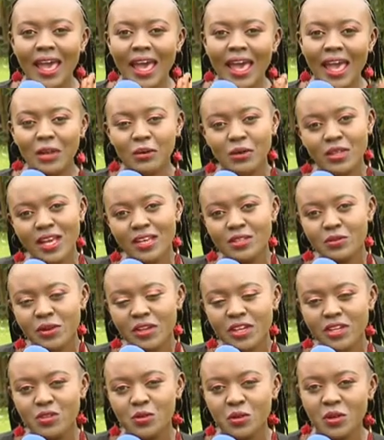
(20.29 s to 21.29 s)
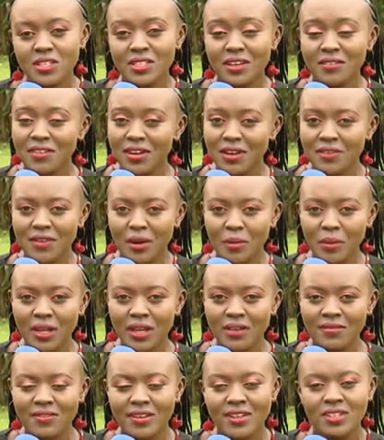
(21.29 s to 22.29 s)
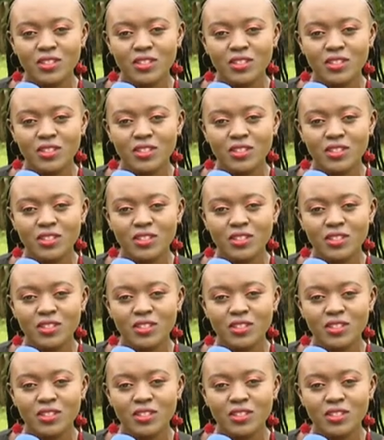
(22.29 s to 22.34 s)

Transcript: And with us kwenye show is a very familiar face.